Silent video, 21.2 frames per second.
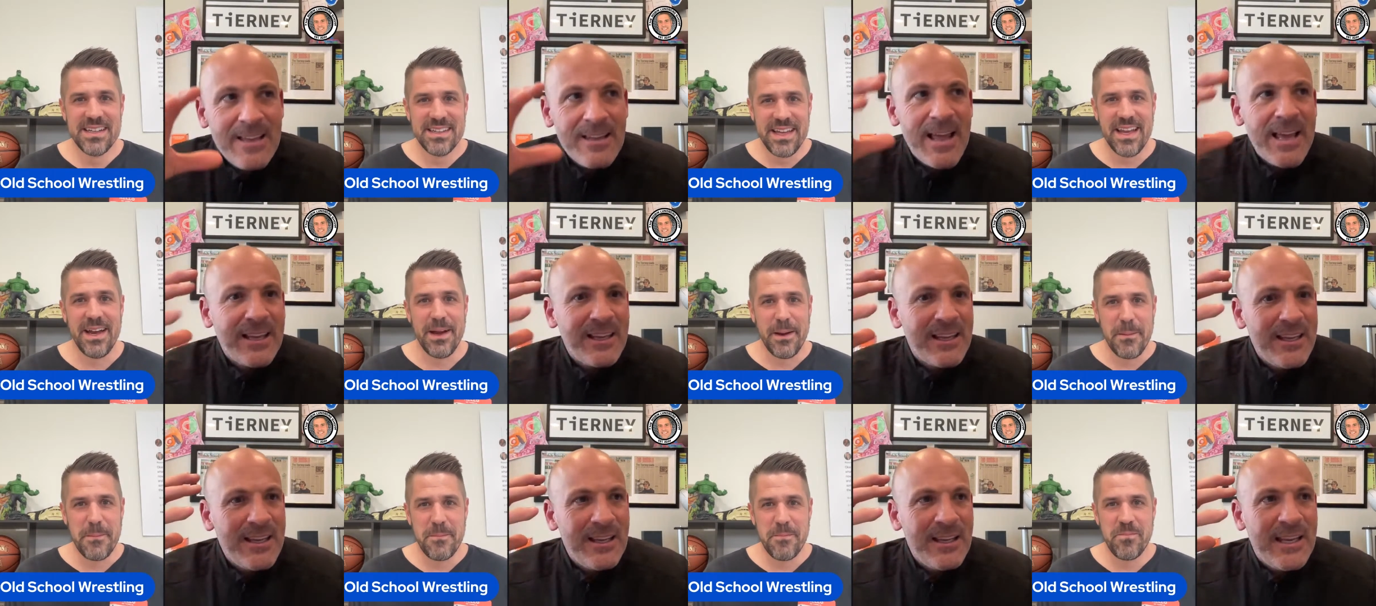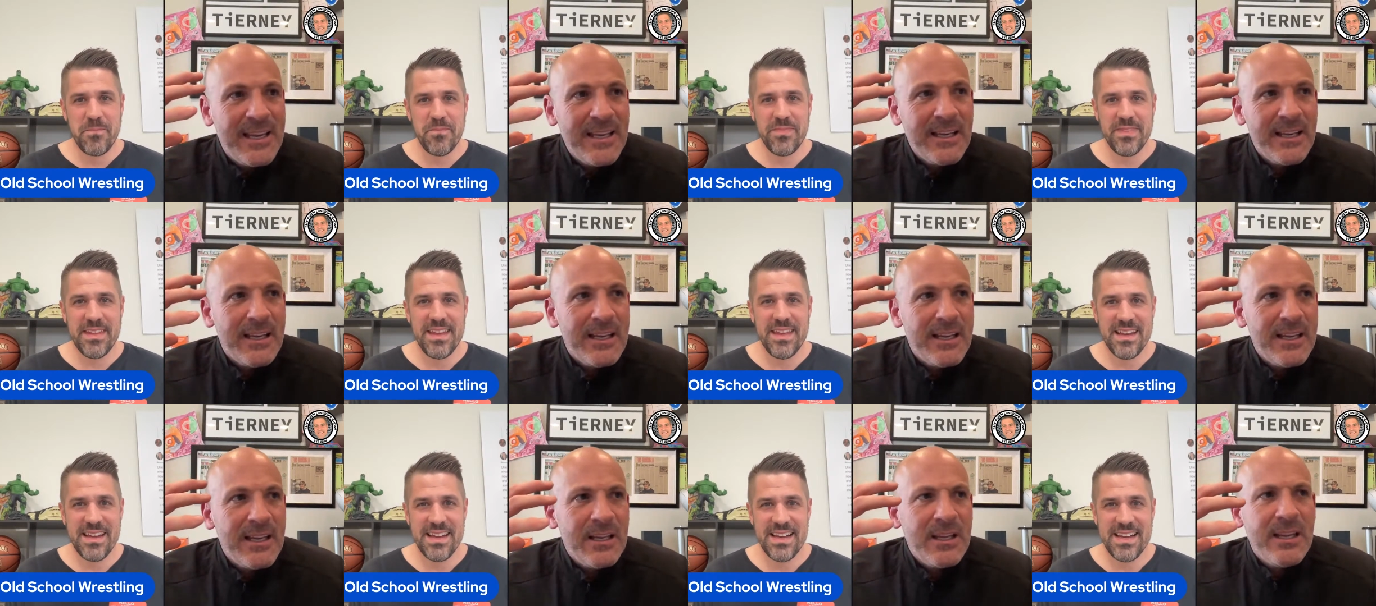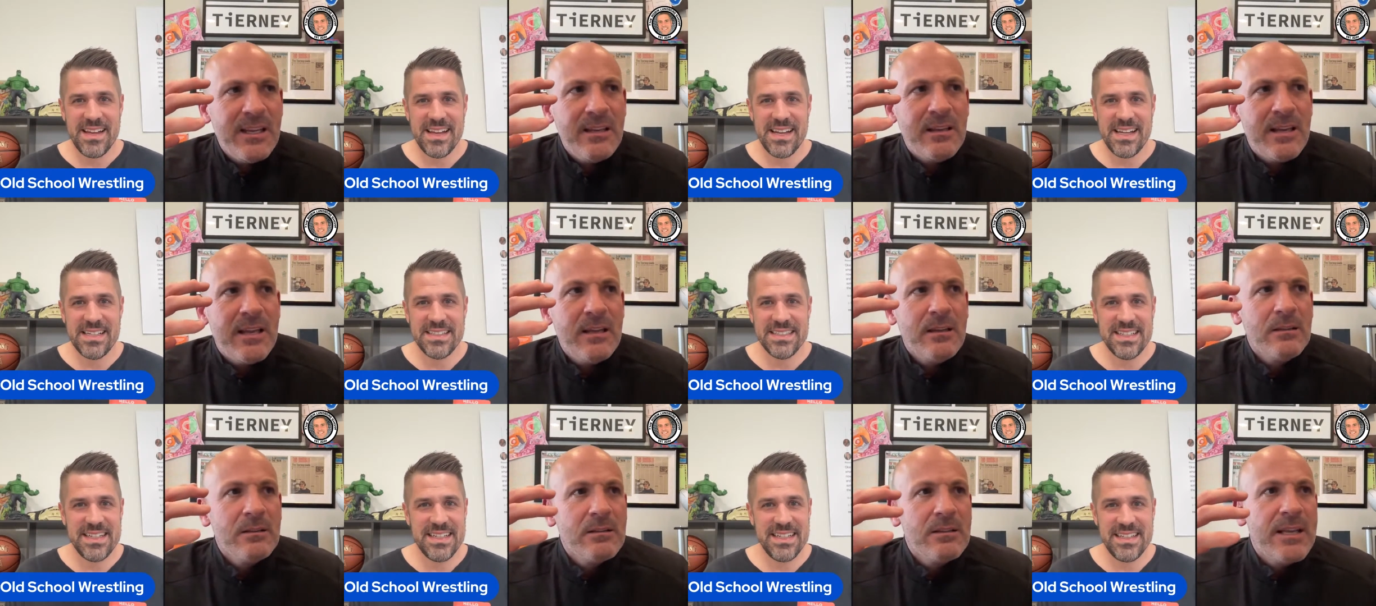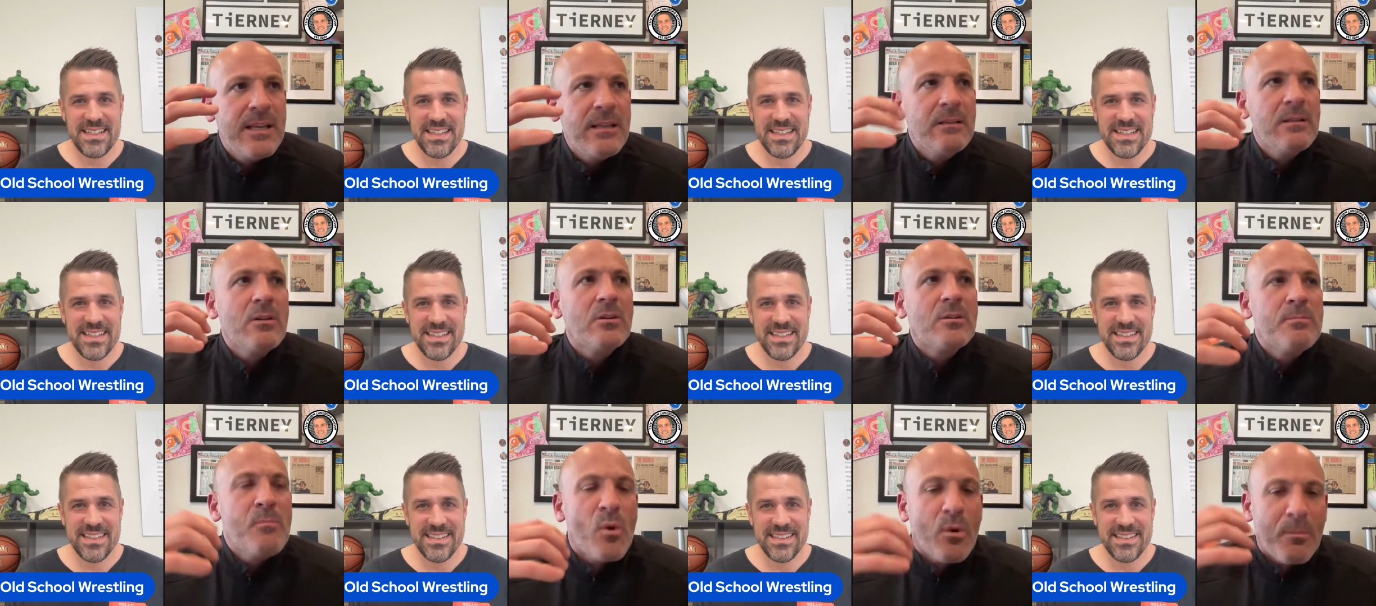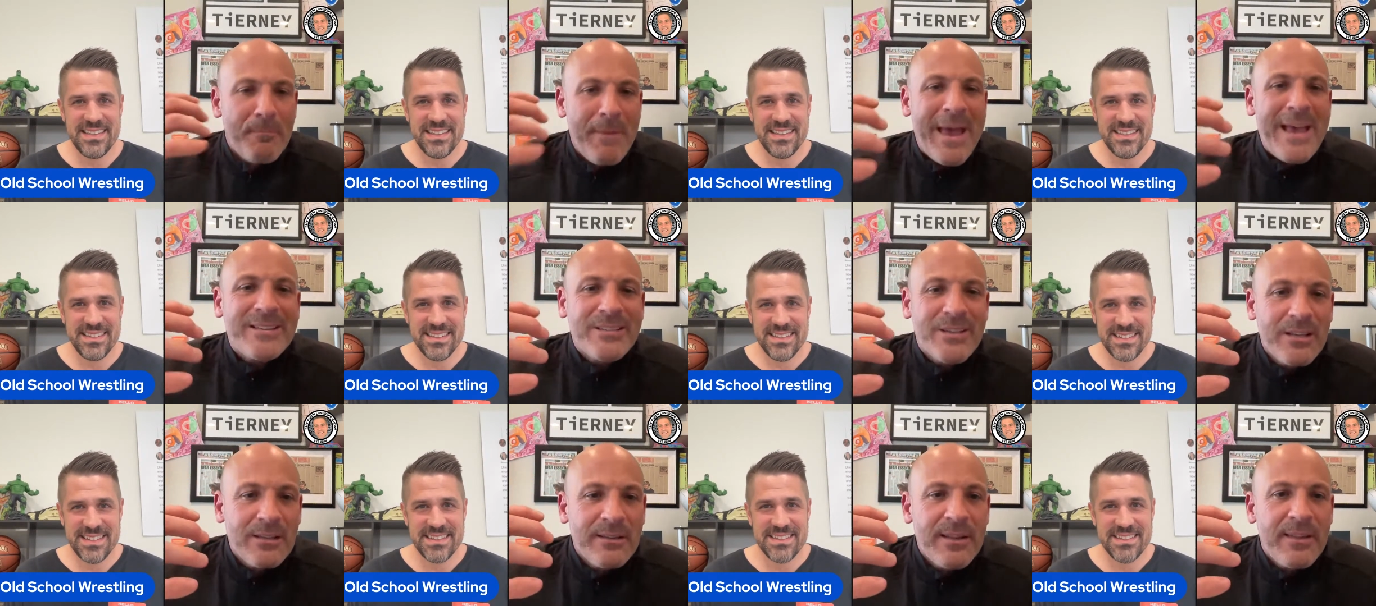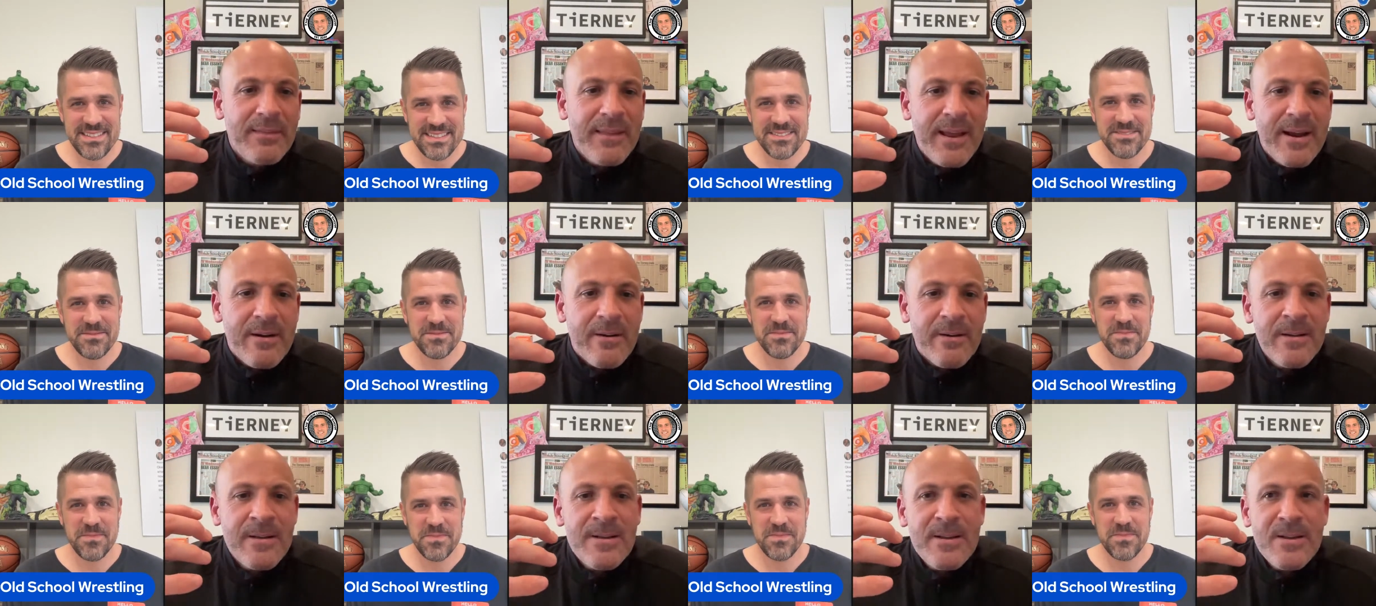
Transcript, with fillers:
Speaker 1: like he, he he he looked more masculine there.